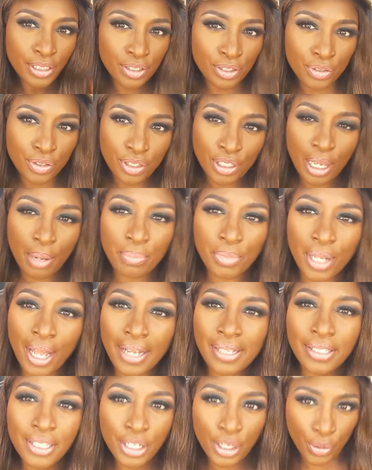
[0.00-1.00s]
Do something
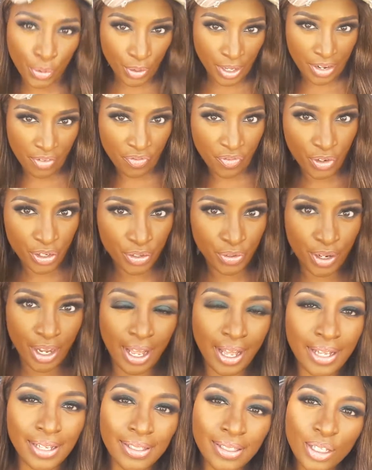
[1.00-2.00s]
nice and green for you
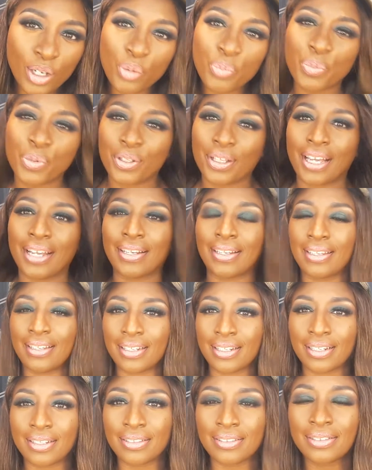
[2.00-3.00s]
guys. Hope you like
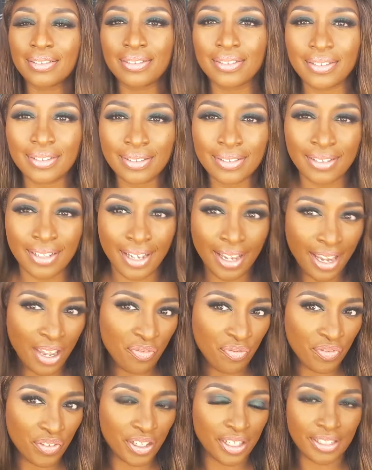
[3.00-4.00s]
it. I
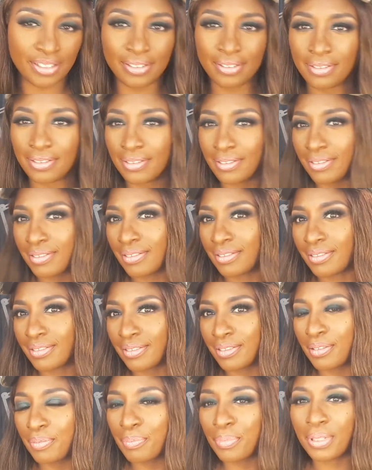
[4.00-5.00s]
had fun
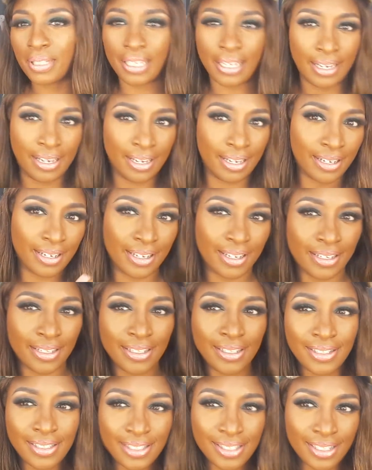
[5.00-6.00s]
playing in
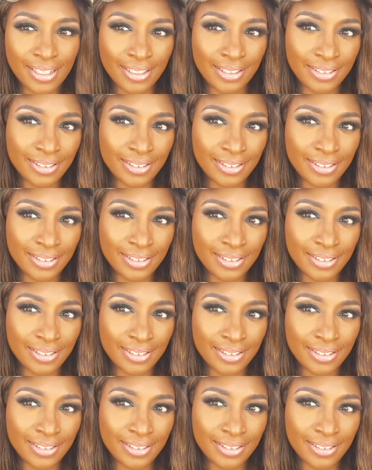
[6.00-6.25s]
it.